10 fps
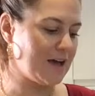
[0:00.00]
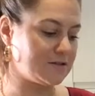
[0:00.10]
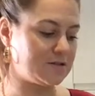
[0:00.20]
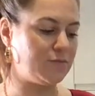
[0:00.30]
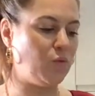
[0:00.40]

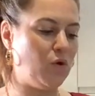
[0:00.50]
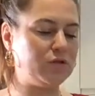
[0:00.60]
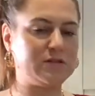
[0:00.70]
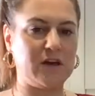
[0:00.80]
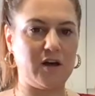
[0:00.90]
some
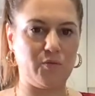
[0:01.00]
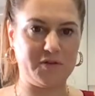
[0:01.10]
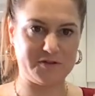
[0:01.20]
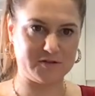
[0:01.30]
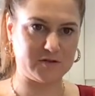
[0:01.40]
water with
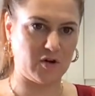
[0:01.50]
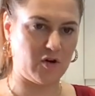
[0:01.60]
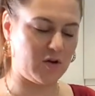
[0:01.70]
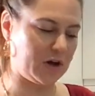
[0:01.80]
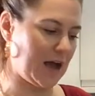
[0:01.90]
the
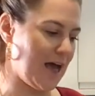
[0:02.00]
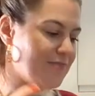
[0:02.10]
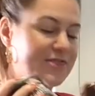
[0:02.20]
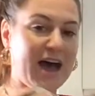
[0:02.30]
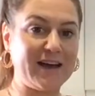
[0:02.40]
stock. And
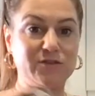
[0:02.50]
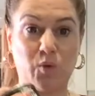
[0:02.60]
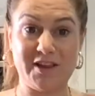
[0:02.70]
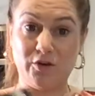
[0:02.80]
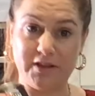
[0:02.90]
that is
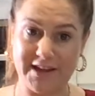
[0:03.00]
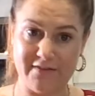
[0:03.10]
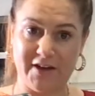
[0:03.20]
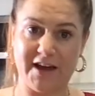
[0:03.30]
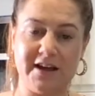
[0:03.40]
when you leave
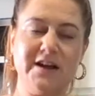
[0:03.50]
it.